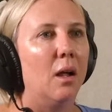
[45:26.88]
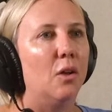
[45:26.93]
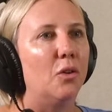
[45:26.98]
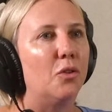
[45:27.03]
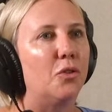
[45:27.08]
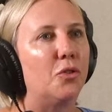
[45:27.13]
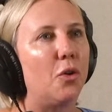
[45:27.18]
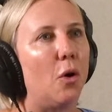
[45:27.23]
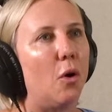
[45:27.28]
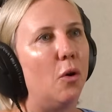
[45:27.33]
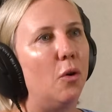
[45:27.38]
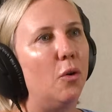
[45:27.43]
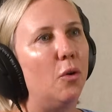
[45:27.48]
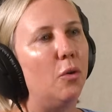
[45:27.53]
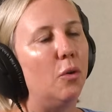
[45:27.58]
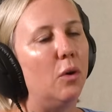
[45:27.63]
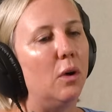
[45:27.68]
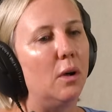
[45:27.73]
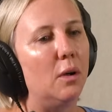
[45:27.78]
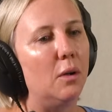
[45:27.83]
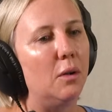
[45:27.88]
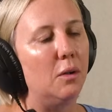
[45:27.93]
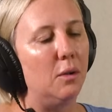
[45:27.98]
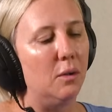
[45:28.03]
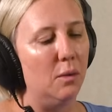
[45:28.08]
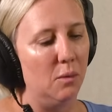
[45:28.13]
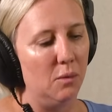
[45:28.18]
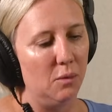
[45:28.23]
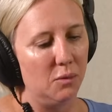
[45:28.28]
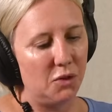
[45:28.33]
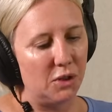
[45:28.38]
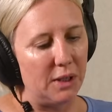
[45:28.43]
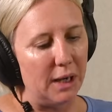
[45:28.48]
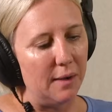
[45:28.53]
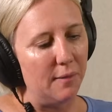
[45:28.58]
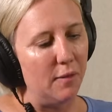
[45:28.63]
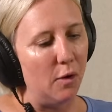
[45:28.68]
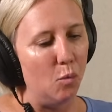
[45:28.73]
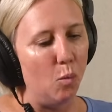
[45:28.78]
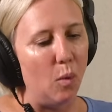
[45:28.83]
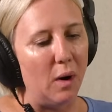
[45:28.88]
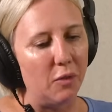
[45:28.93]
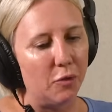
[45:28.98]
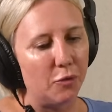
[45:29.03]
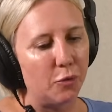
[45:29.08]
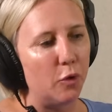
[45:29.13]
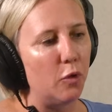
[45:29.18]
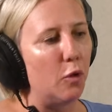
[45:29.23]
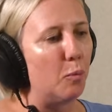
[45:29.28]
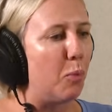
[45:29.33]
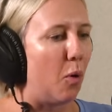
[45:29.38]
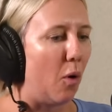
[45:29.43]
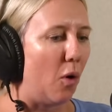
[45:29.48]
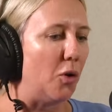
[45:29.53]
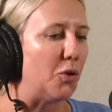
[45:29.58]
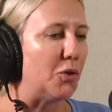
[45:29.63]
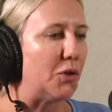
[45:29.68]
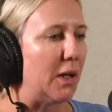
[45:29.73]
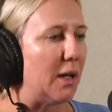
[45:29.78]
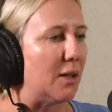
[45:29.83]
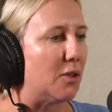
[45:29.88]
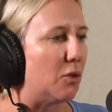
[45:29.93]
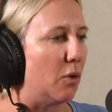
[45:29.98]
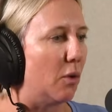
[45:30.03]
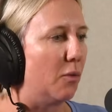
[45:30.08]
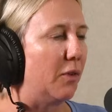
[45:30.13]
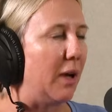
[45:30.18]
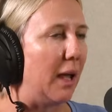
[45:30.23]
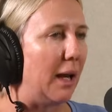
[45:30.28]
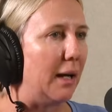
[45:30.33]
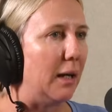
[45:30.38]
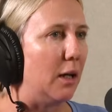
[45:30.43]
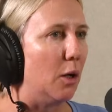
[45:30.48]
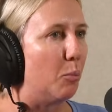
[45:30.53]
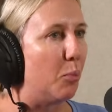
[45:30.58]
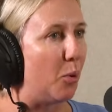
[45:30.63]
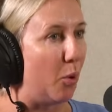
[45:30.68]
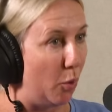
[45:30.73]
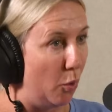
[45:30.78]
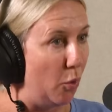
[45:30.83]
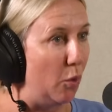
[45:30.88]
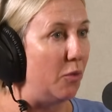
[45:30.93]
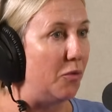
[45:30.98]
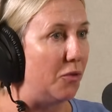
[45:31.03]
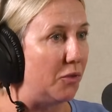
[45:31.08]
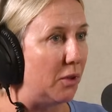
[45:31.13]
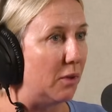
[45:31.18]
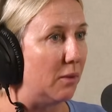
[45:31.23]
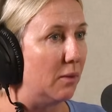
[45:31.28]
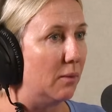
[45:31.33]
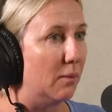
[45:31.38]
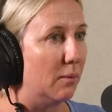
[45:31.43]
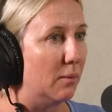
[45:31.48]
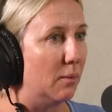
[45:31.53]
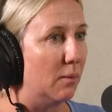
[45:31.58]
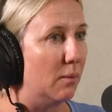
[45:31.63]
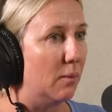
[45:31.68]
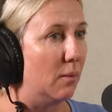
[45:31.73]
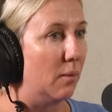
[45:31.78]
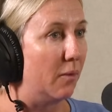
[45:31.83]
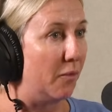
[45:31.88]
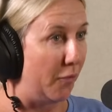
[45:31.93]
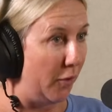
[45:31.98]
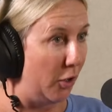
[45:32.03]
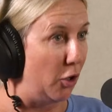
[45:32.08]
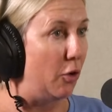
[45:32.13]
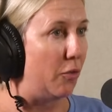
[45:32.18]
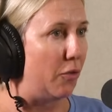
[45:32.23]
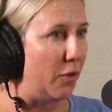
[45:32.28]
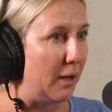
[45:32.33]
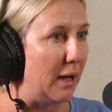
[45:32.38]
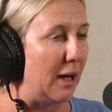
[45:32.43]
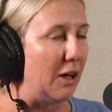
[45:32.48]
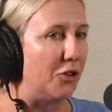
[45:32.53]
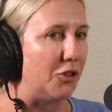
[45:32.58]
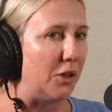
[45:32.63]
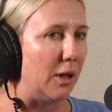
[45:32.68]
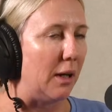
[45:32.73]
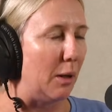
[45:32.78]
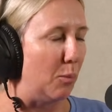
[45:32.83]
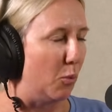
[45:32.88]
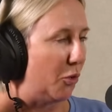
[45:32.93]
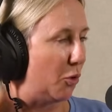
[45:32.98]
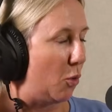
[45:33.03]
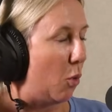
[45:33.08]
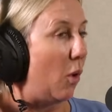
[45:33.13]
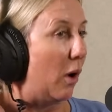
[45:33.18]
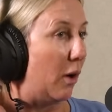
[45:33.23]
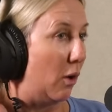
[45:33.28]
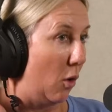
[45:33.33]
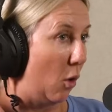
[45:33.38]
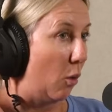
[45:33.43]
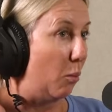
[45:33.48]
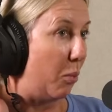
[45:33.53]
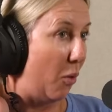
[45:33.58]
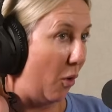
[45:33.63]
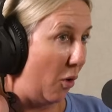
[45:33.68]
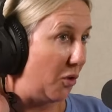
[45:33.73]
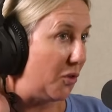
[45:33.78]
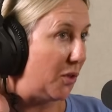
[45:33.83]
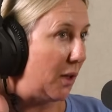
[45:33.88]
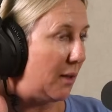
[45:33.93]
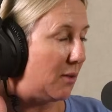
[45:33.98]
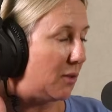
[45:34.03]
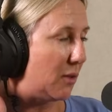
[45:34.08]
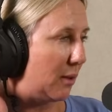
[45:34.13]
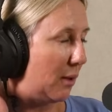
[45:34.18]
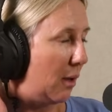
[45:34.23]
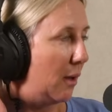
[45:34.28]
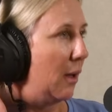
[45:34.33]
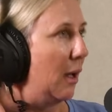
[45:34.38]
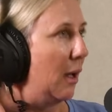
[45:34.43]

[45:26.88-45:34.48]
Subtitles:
So Stephen went through the process of getting approved for euthanasia. It was quite a long process,